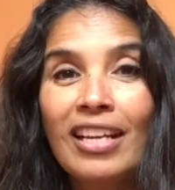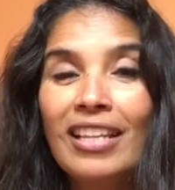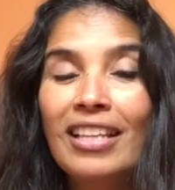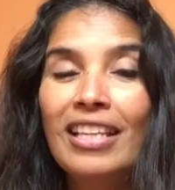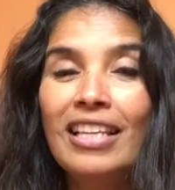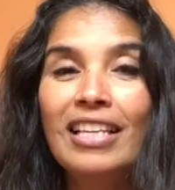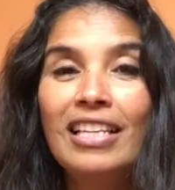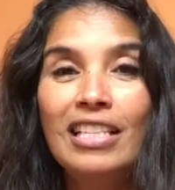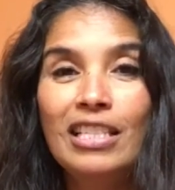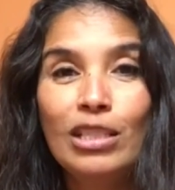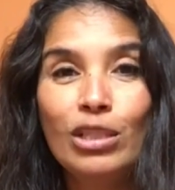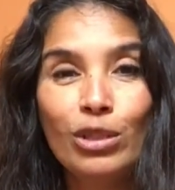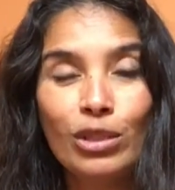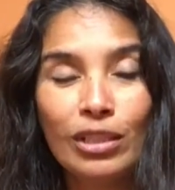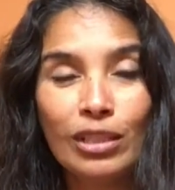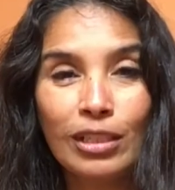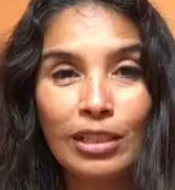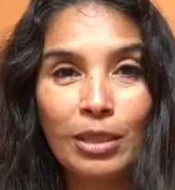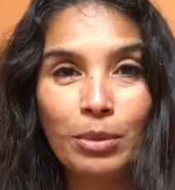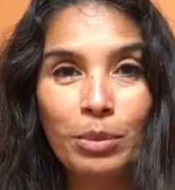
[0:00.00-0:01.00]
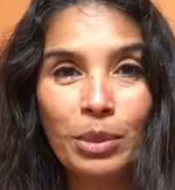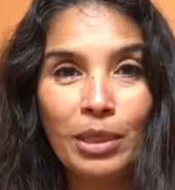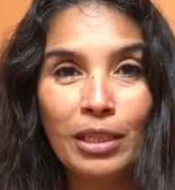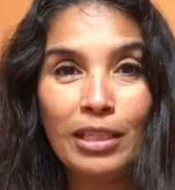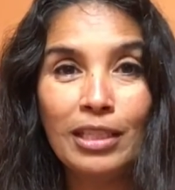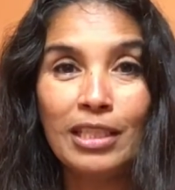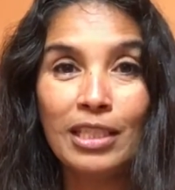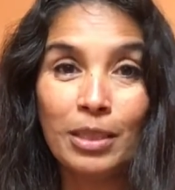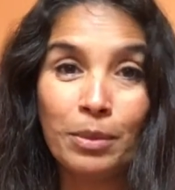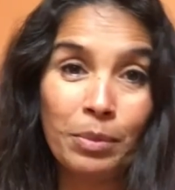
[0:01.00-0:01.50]
the easier it's going to be
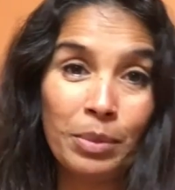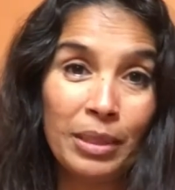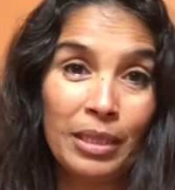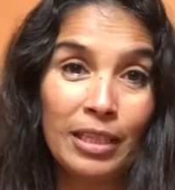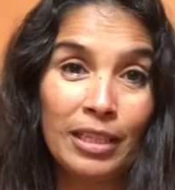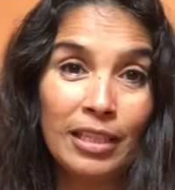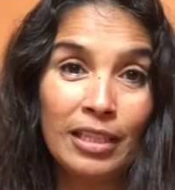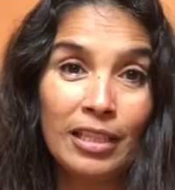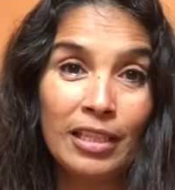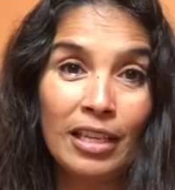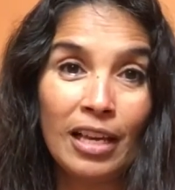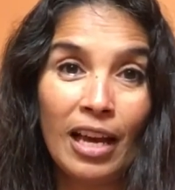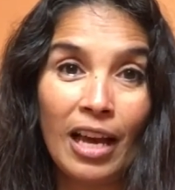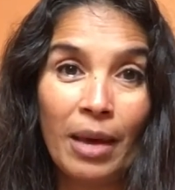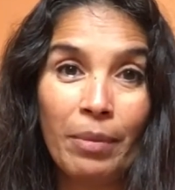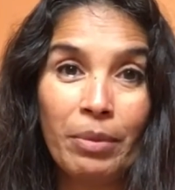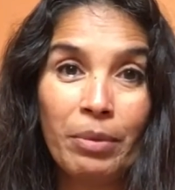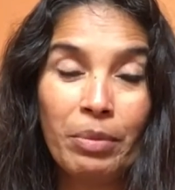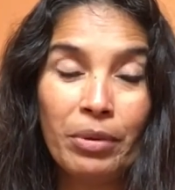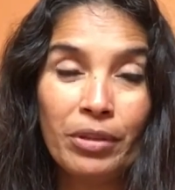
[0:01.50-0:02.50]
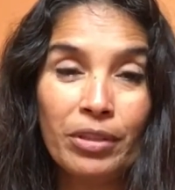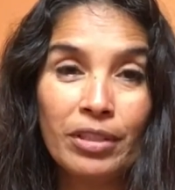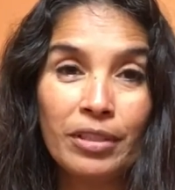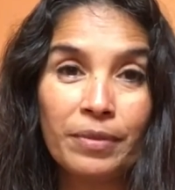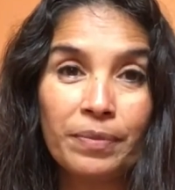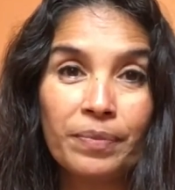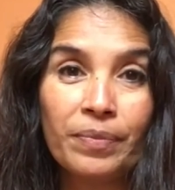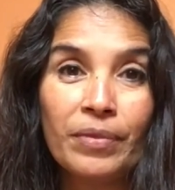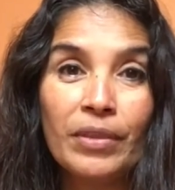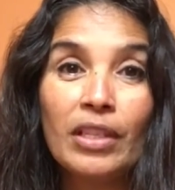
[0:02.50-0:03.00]
to be a happy person.